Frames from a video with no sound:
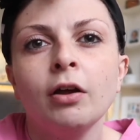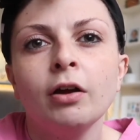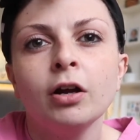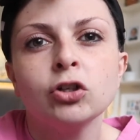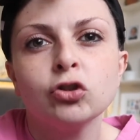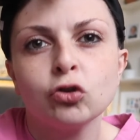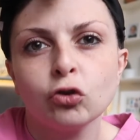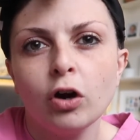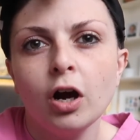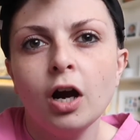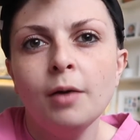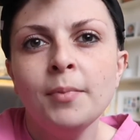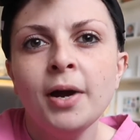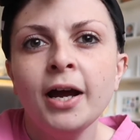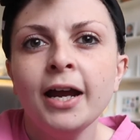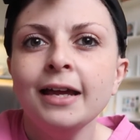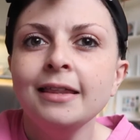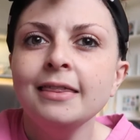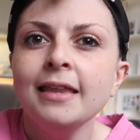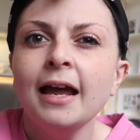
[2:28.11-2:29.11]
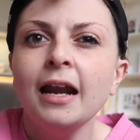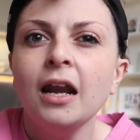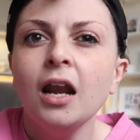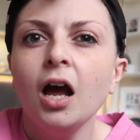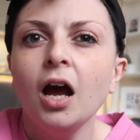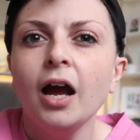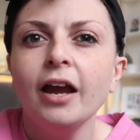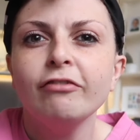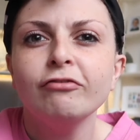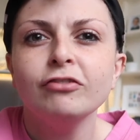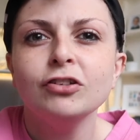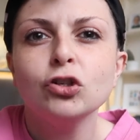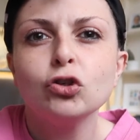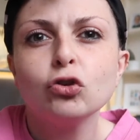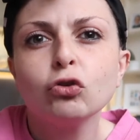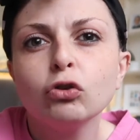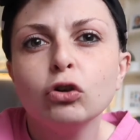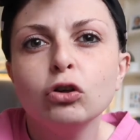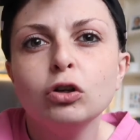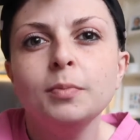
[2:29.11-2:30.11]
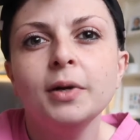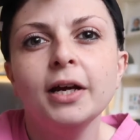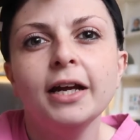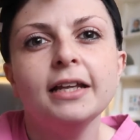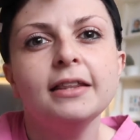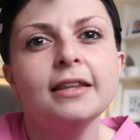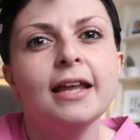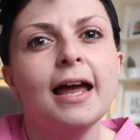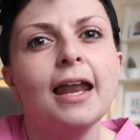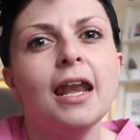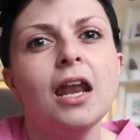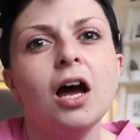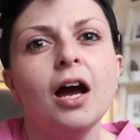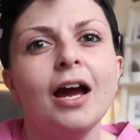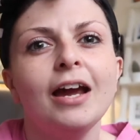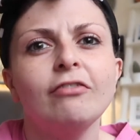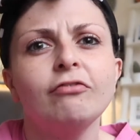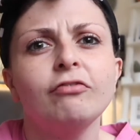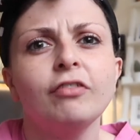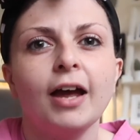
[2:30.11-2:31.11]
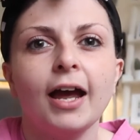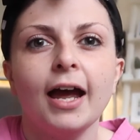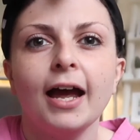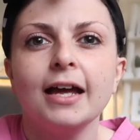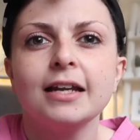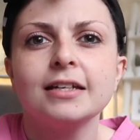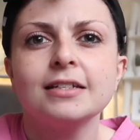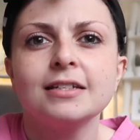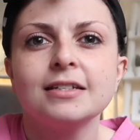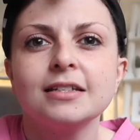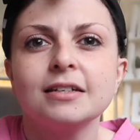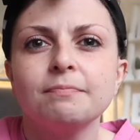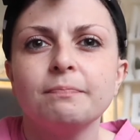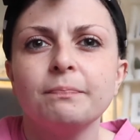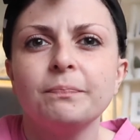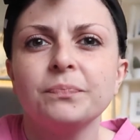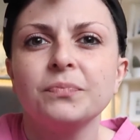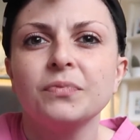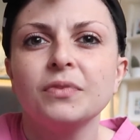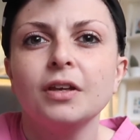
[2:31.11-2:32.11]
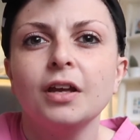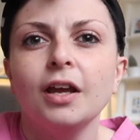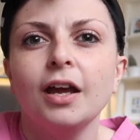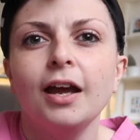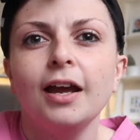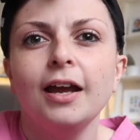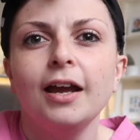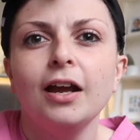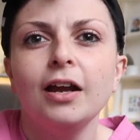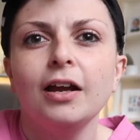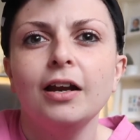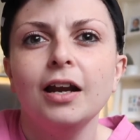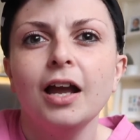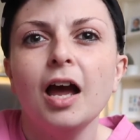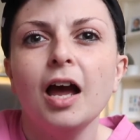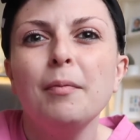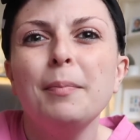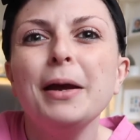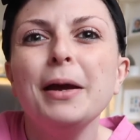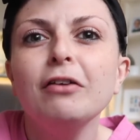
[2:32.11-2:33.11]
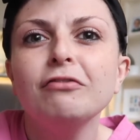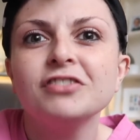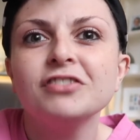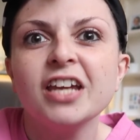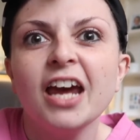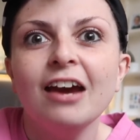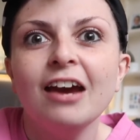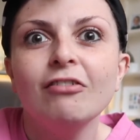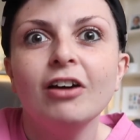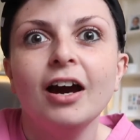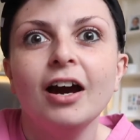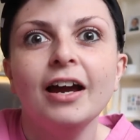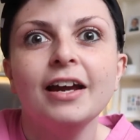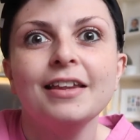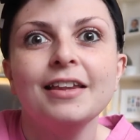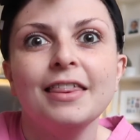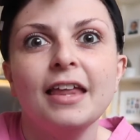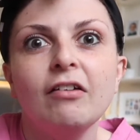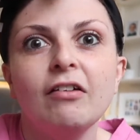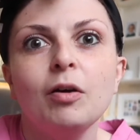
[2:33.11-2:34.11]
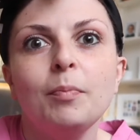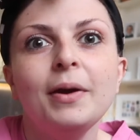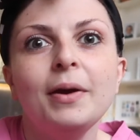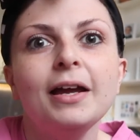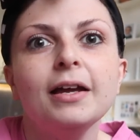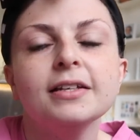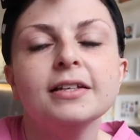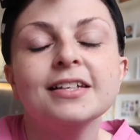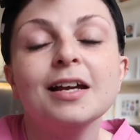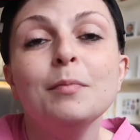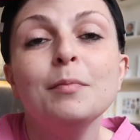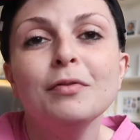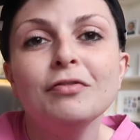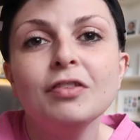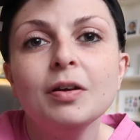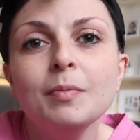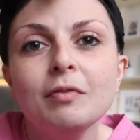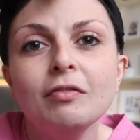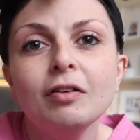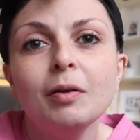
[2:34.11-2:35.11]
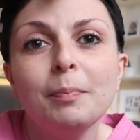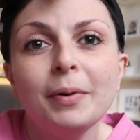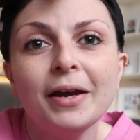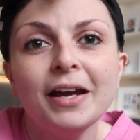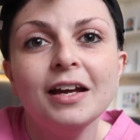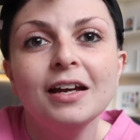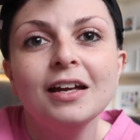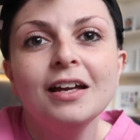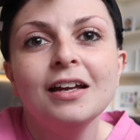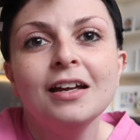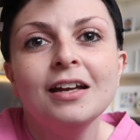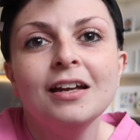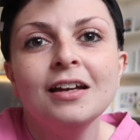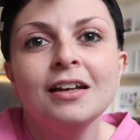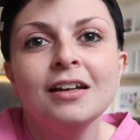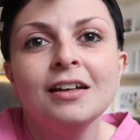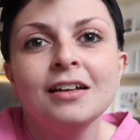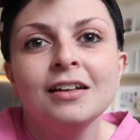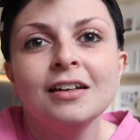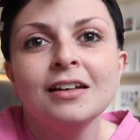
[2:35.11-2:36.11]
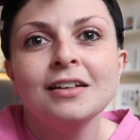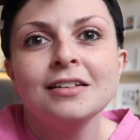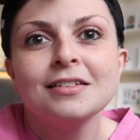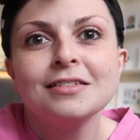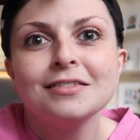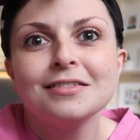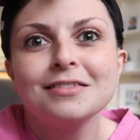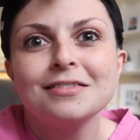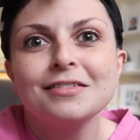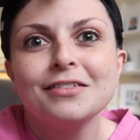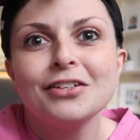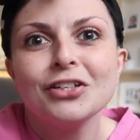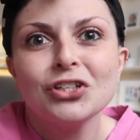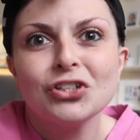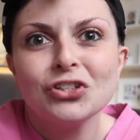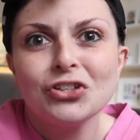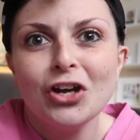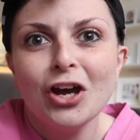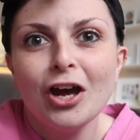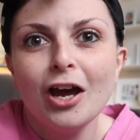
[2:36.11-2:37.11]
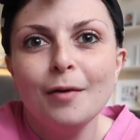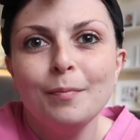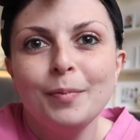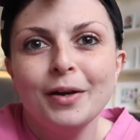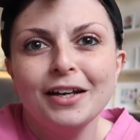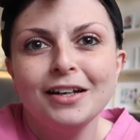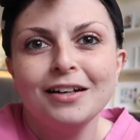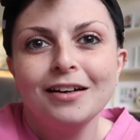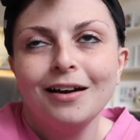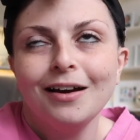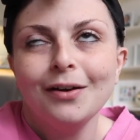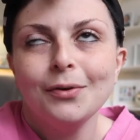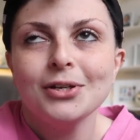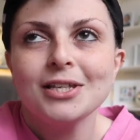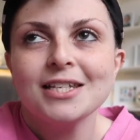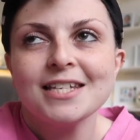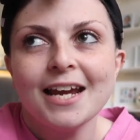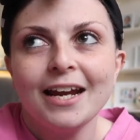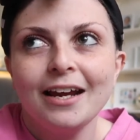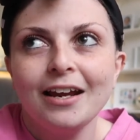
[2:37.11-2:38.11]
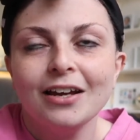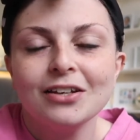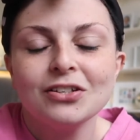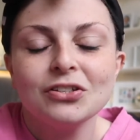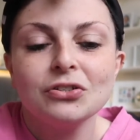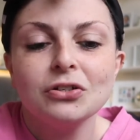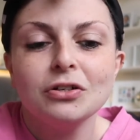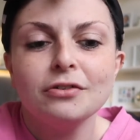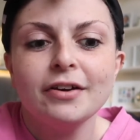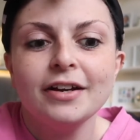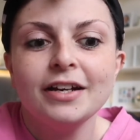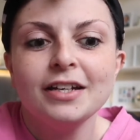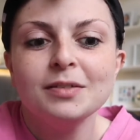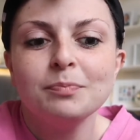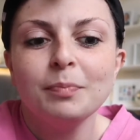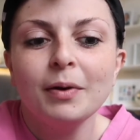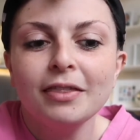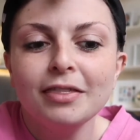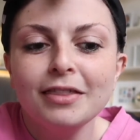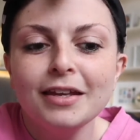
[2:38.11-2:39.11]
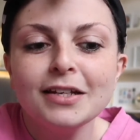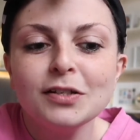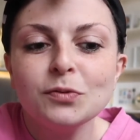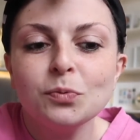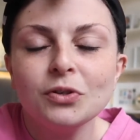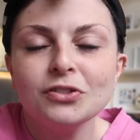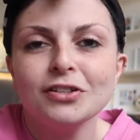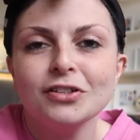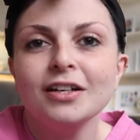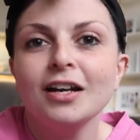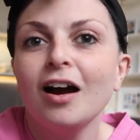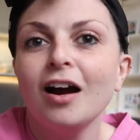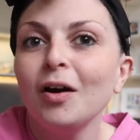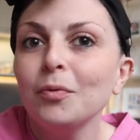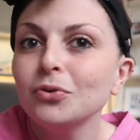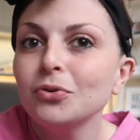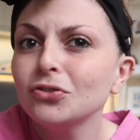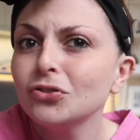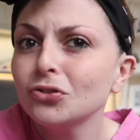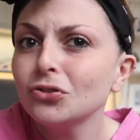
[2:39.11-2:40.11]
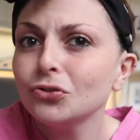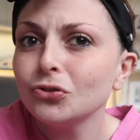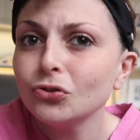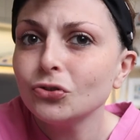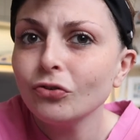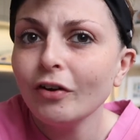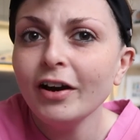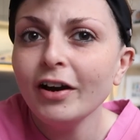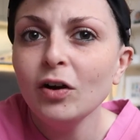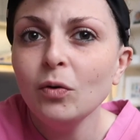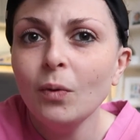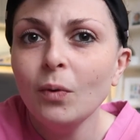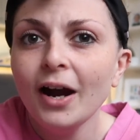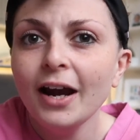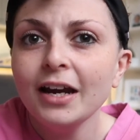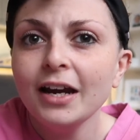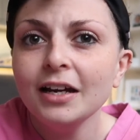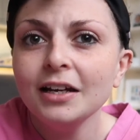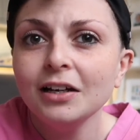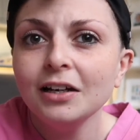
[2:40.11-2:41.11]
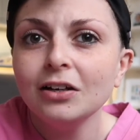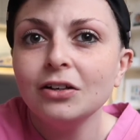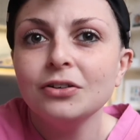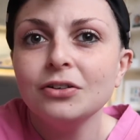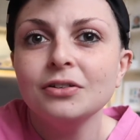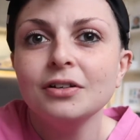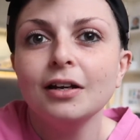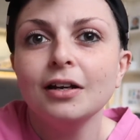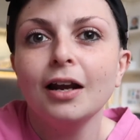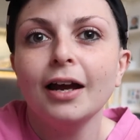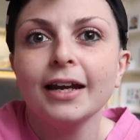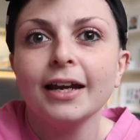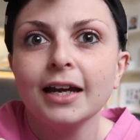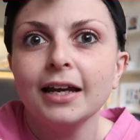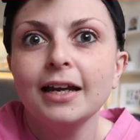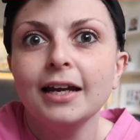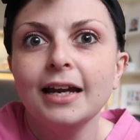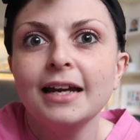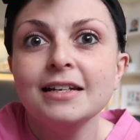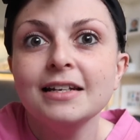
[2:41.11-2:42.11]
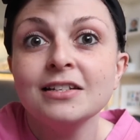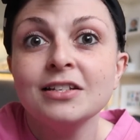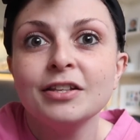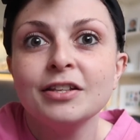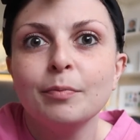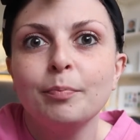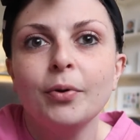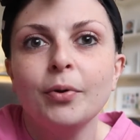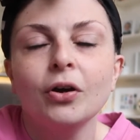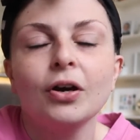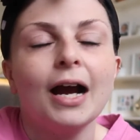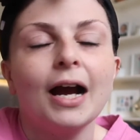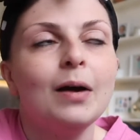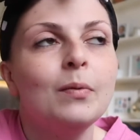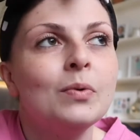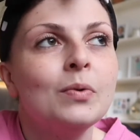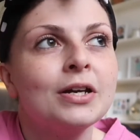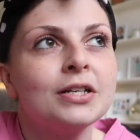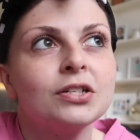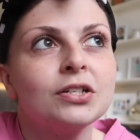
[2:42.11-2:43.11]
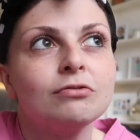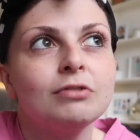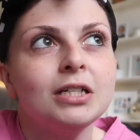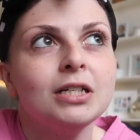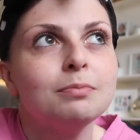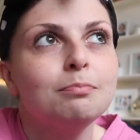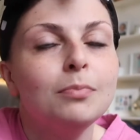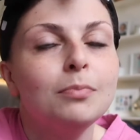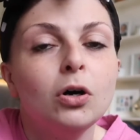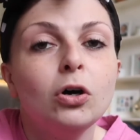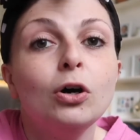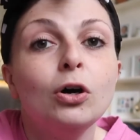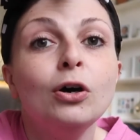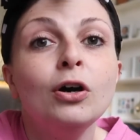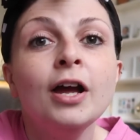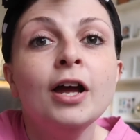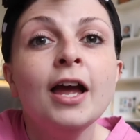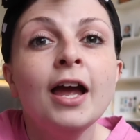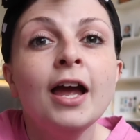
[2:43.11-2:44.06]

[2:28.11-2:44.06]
drama in their life and trauma in their life and a bit of terror. They're a bit, some of them are a bit disturbing, I would say, her stories, but this wasn't. I was straight away into the book. I wanted to read more.